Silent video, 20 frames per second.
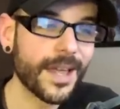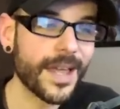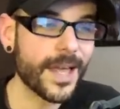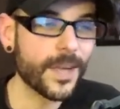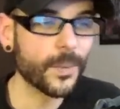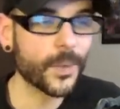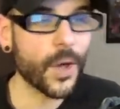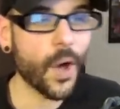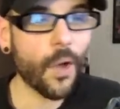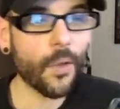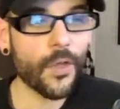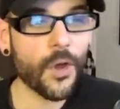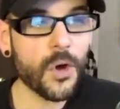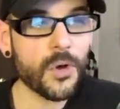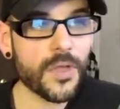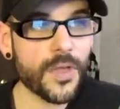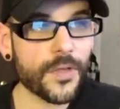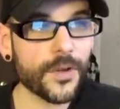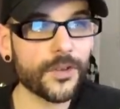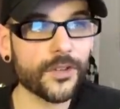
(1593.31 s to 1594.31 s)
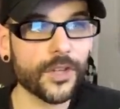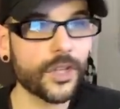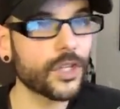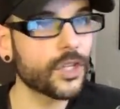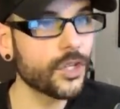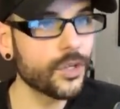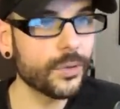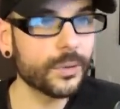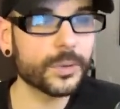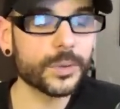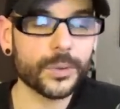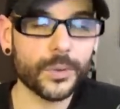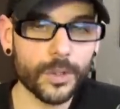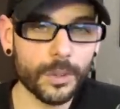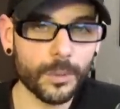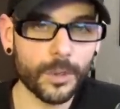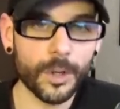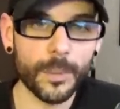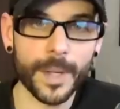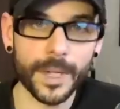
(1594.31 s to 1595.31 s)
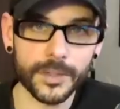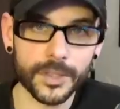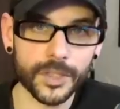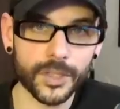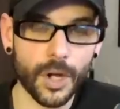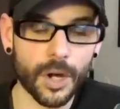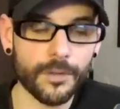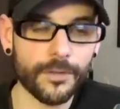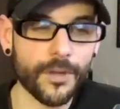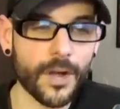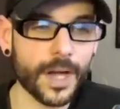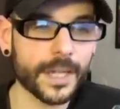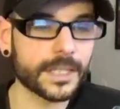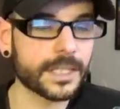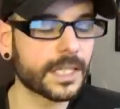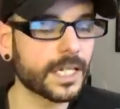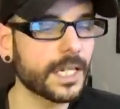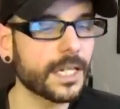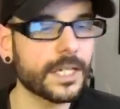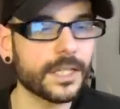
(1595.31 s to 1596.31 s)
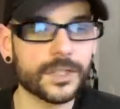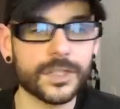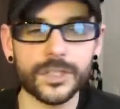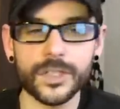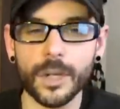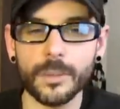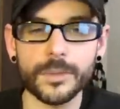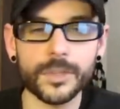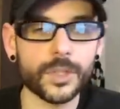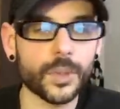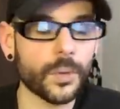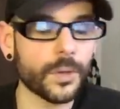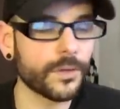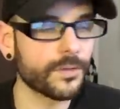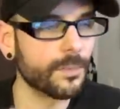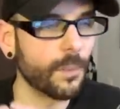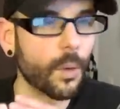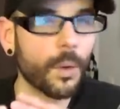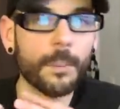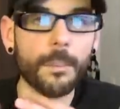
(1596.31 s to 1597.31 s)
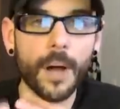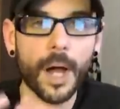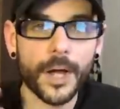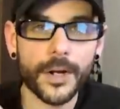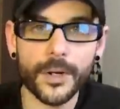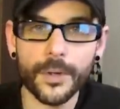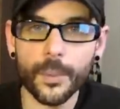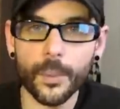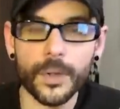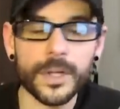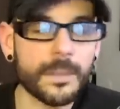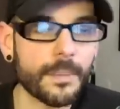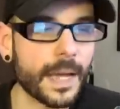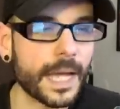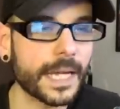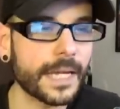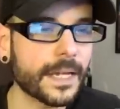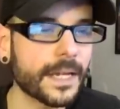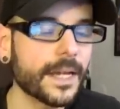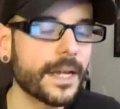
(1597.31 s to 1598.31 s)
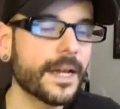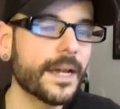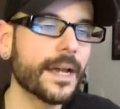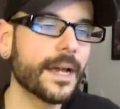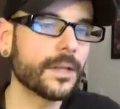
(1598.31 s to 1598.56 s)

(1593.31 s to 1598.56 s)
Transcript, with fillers: And we all know that there's a huge rumor about Star Fox getting some sort of more modern remake,